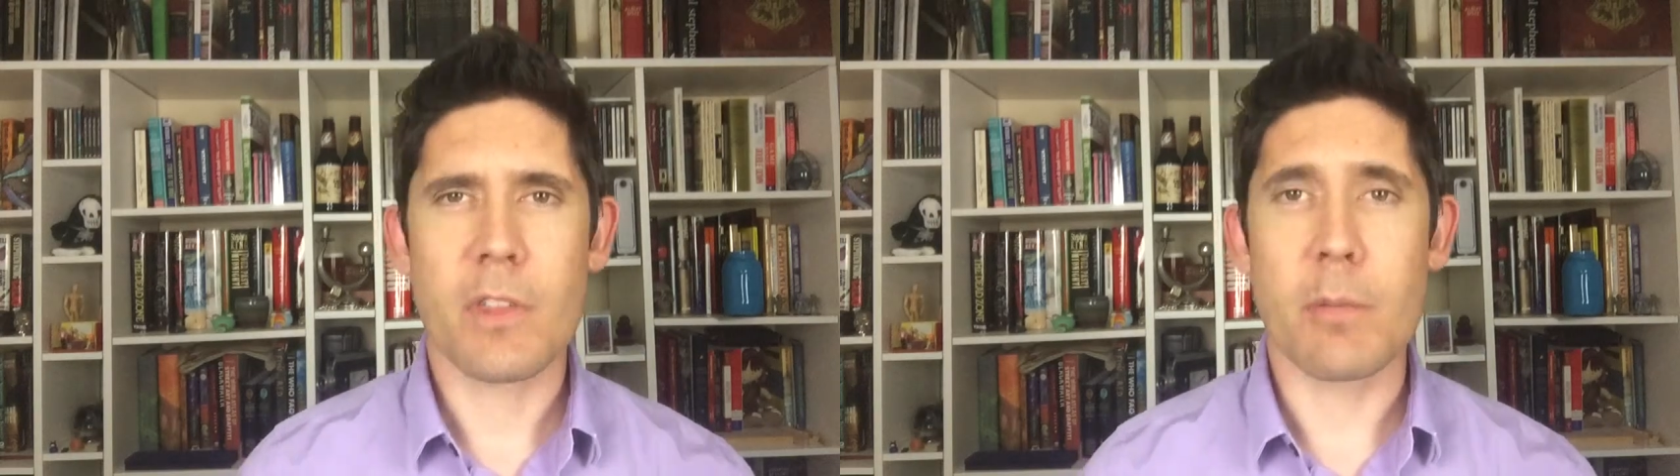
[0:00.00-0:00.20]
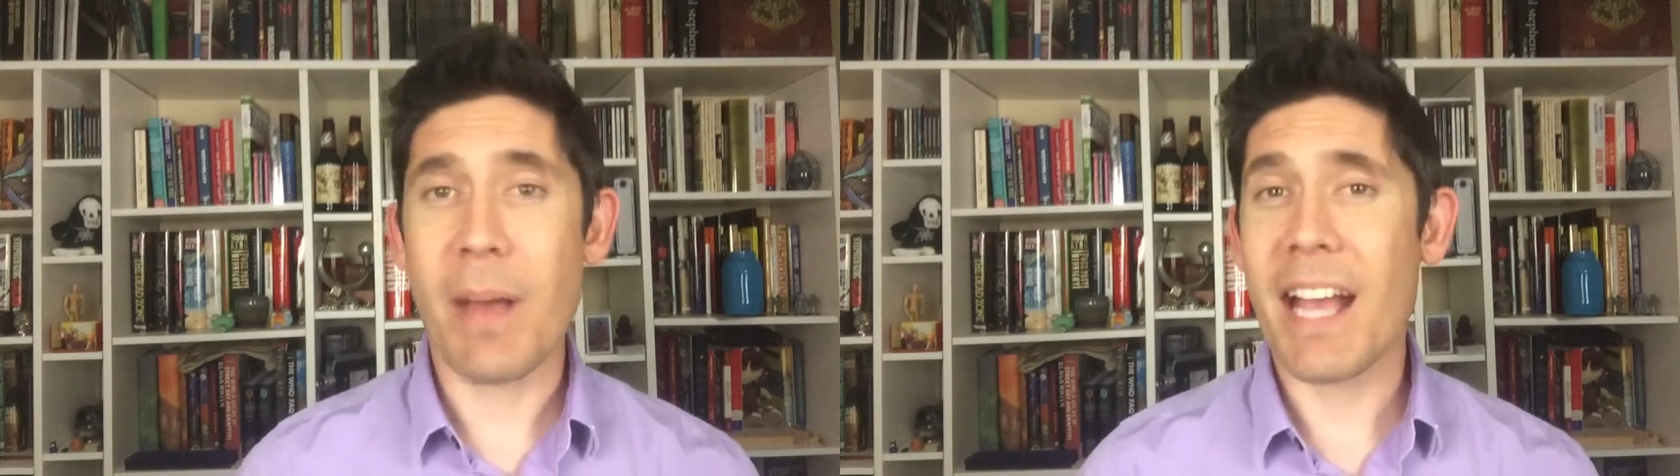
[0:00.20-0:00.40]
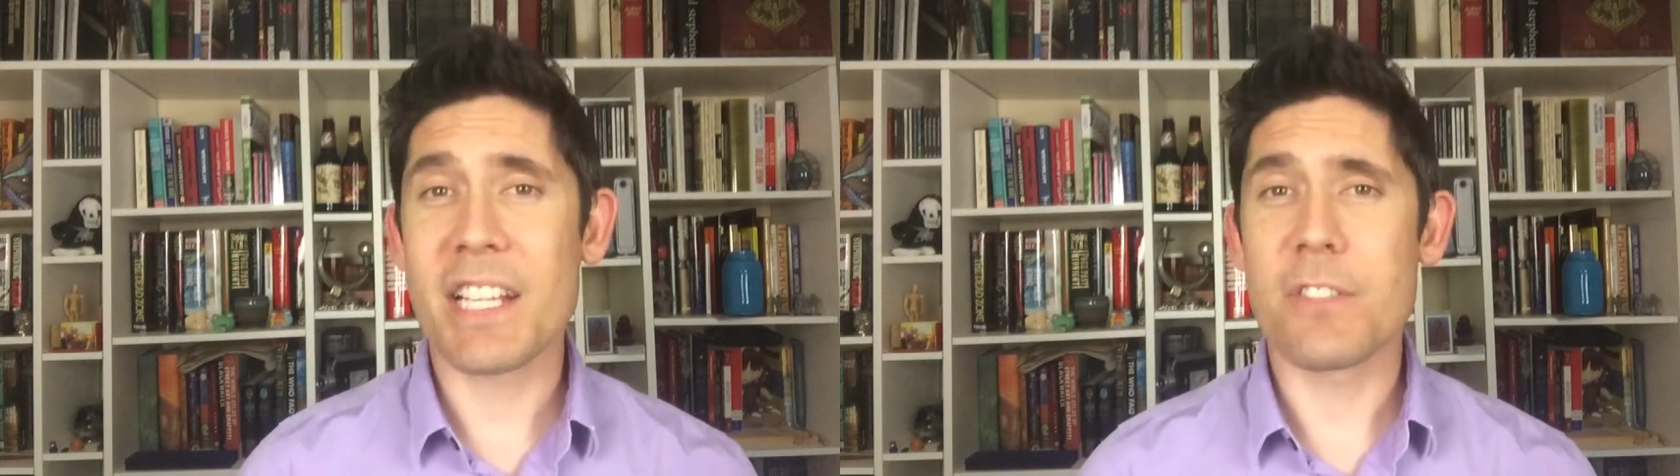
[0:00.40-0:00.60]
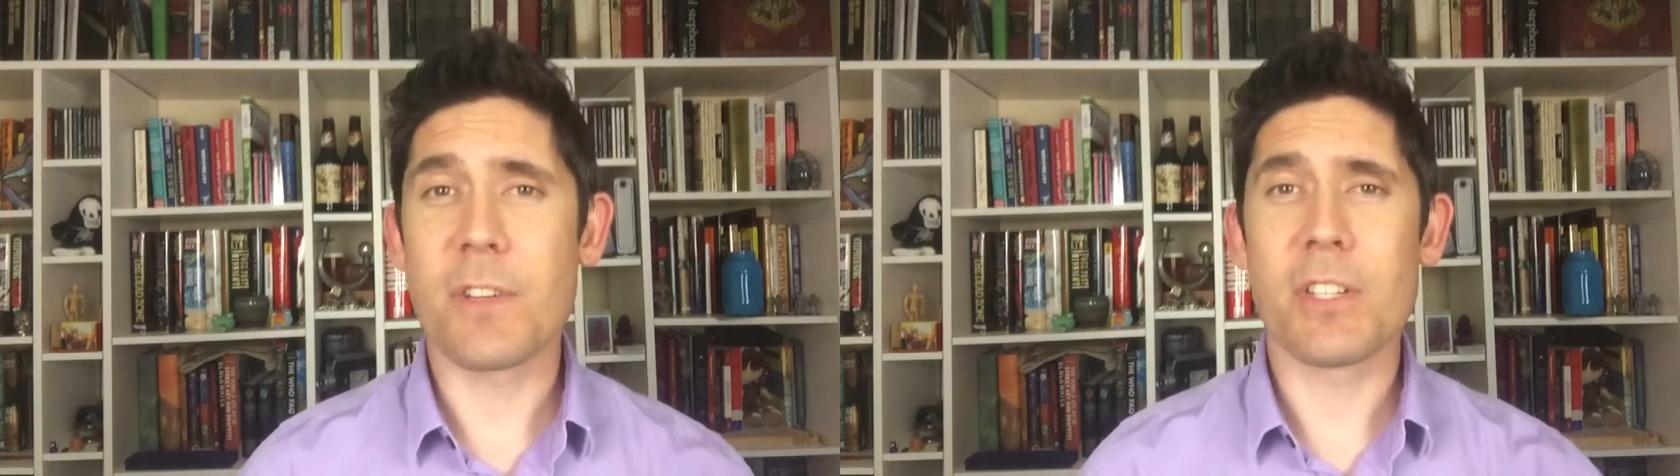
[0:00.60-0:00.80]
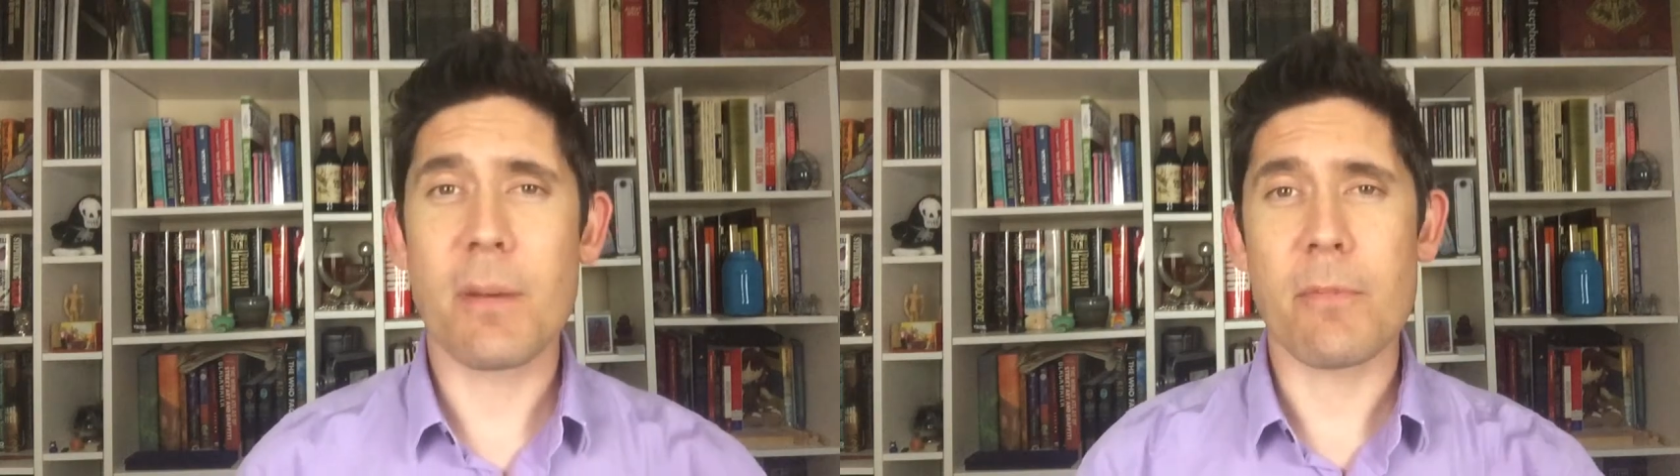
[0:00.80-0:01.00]
The pack is
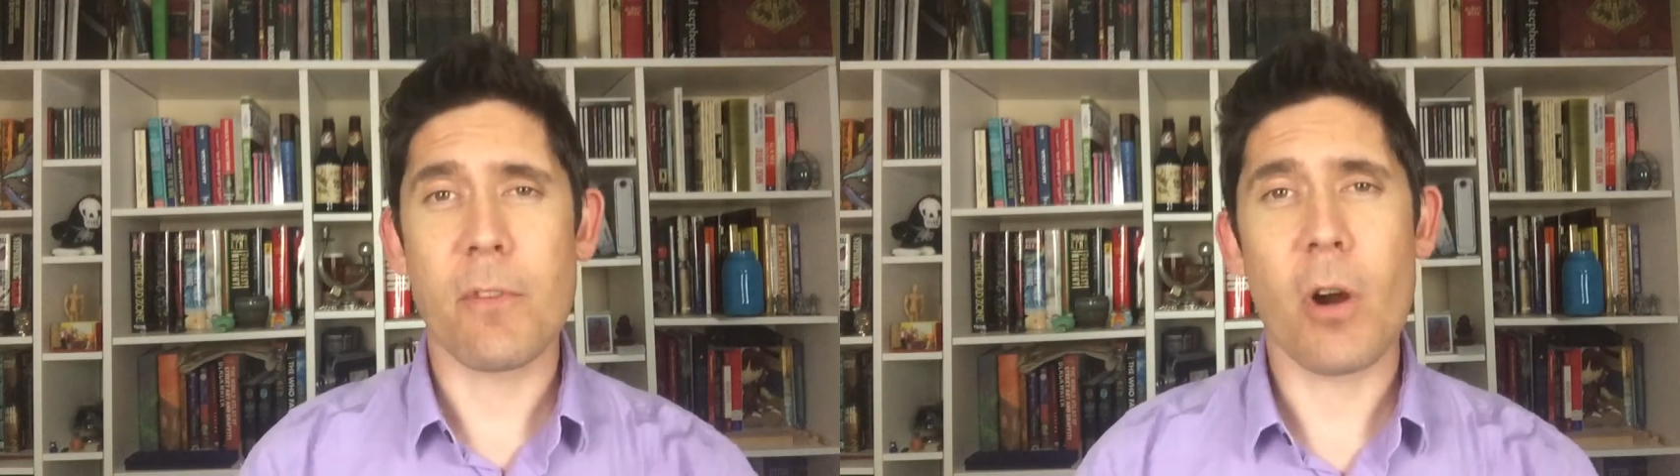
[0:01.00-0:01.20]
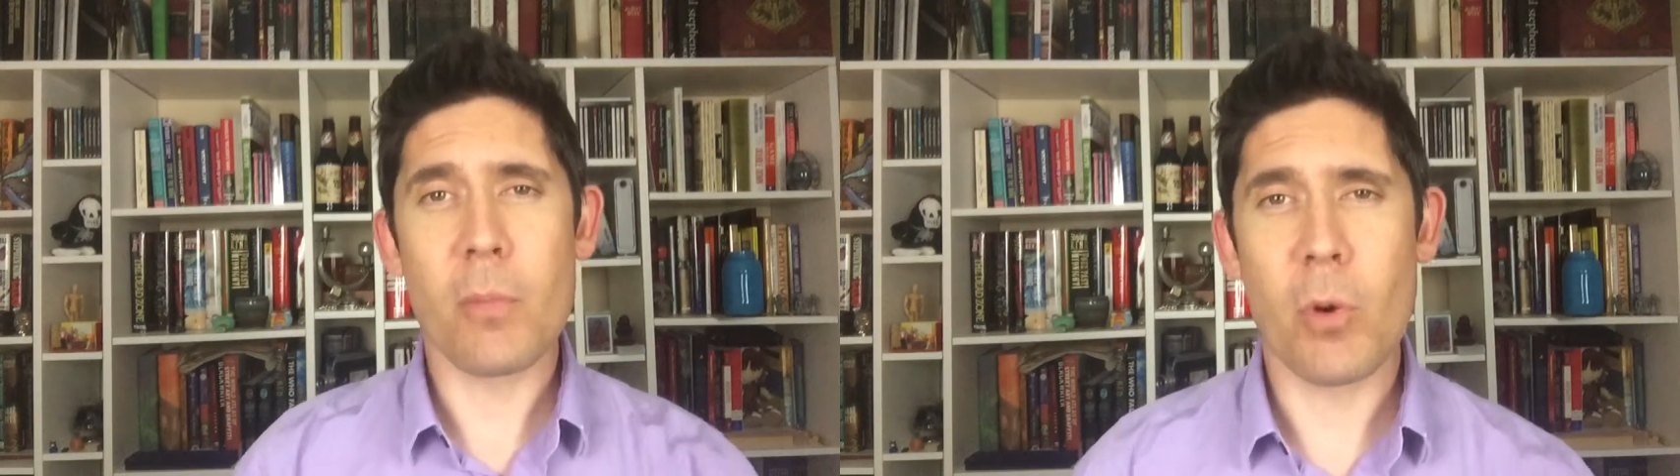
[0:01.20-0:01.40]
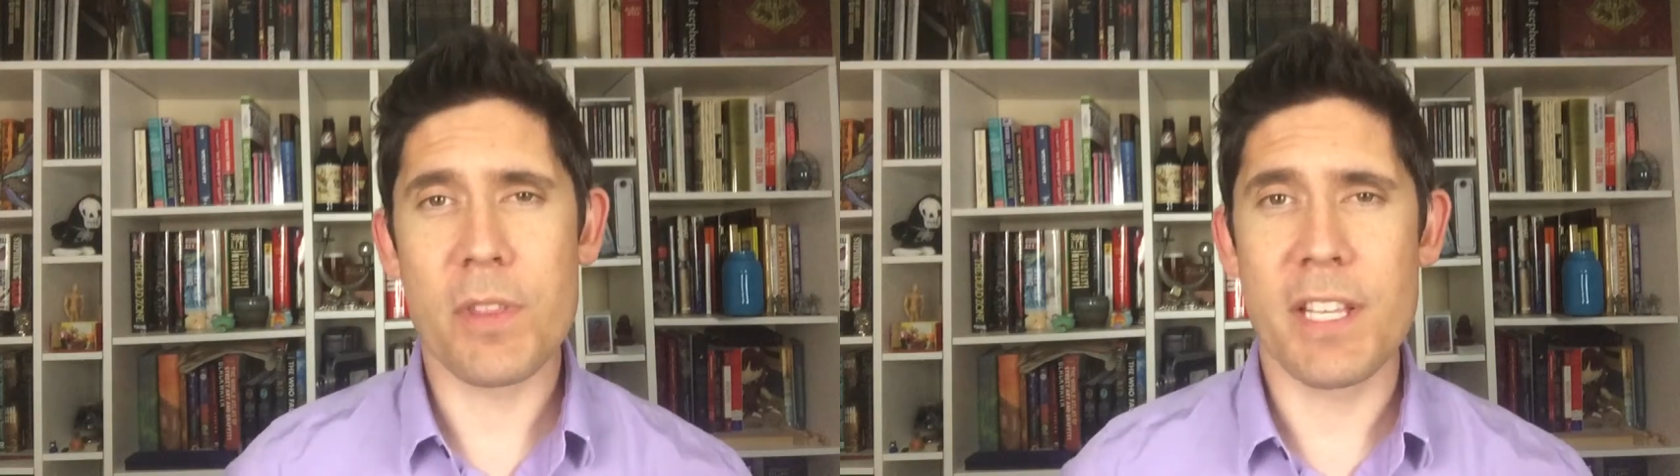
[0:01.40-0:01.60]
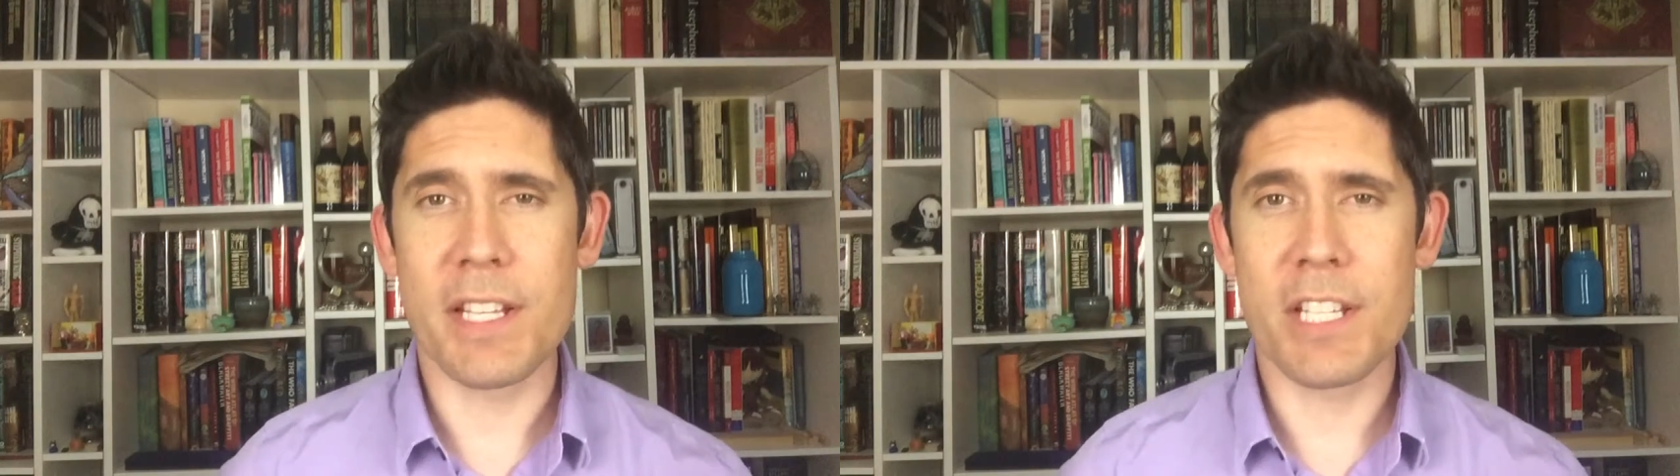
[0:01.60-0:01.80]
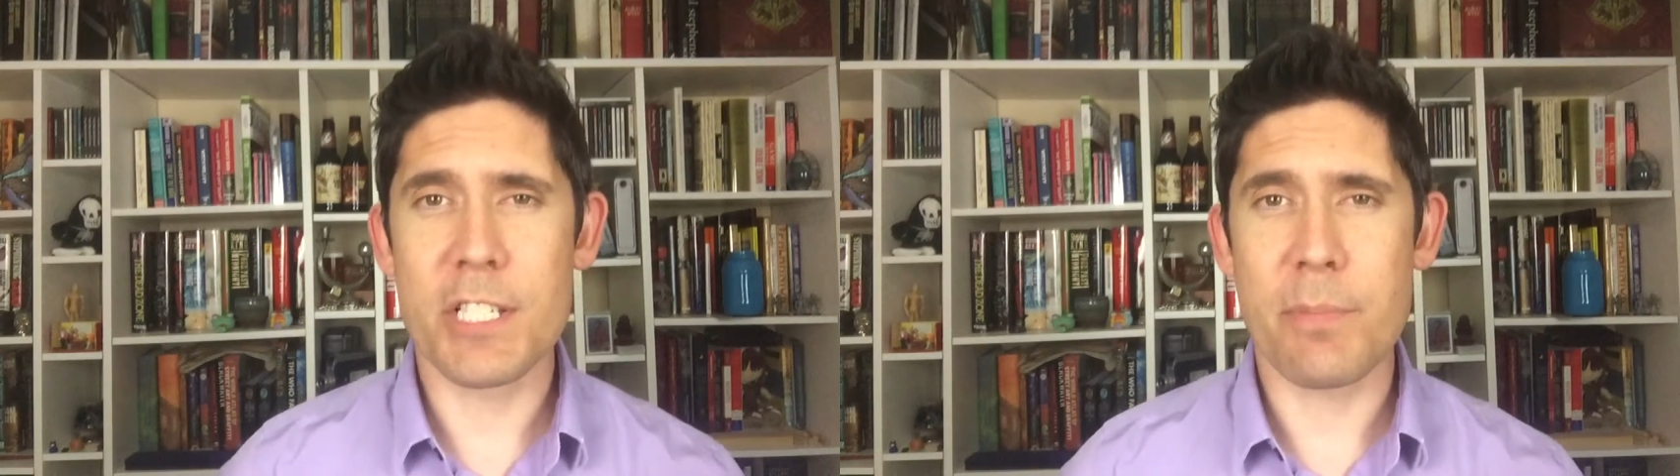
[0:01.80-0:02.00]
filled up far more than they
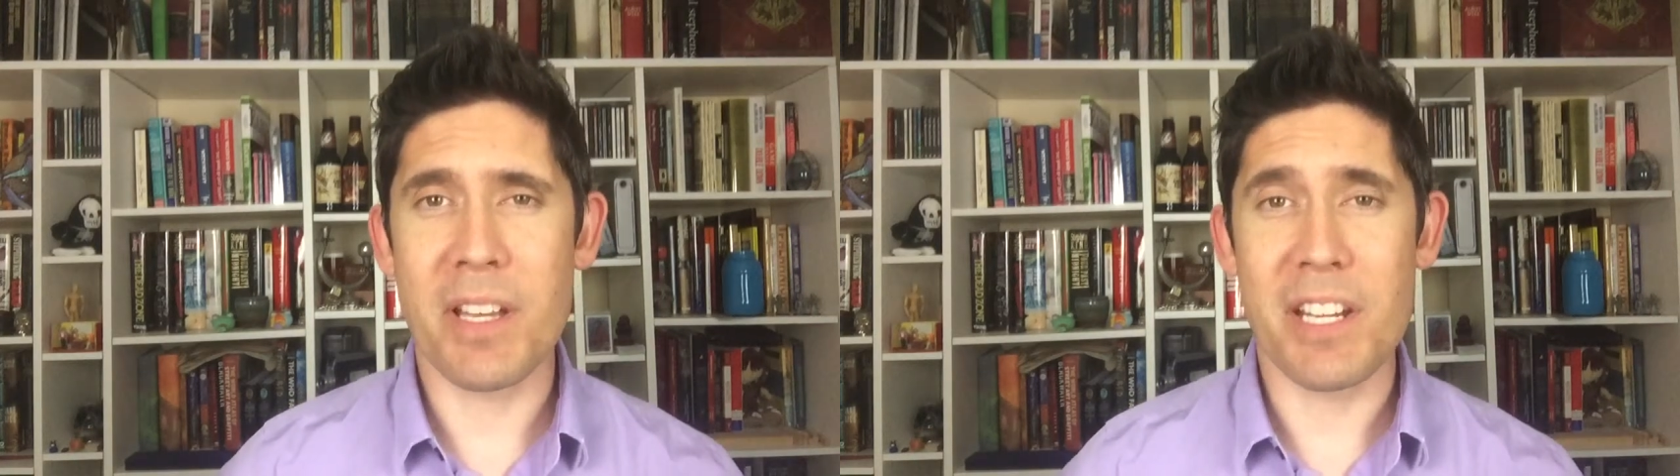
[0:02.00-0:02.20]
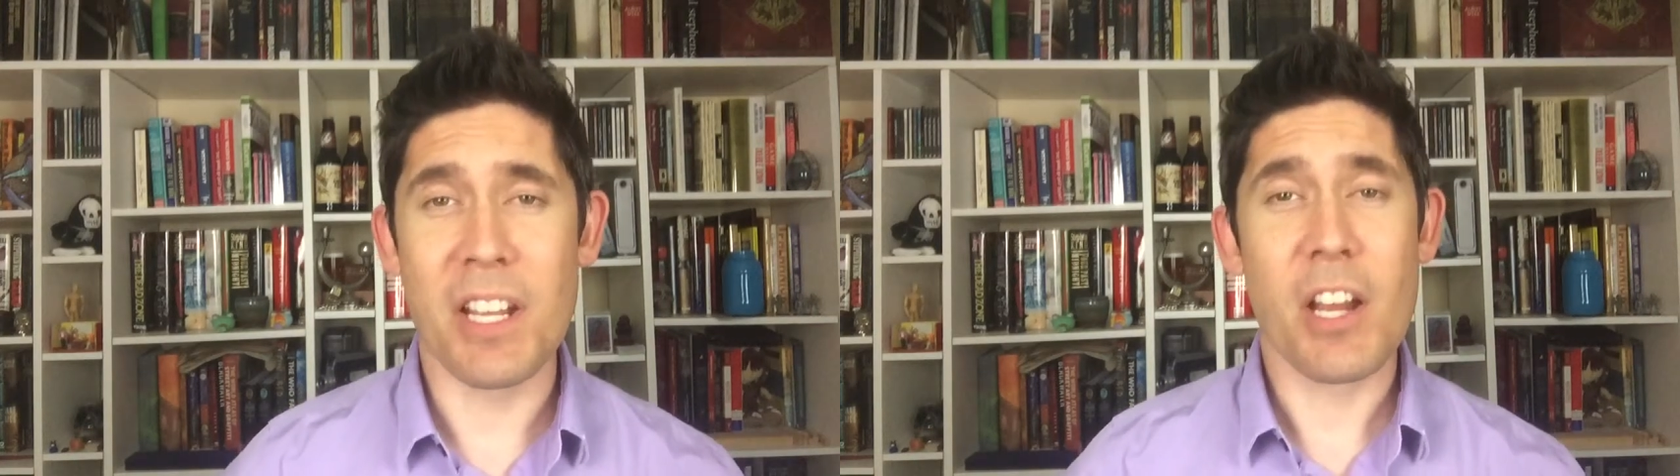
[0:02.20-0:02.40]
anticipated,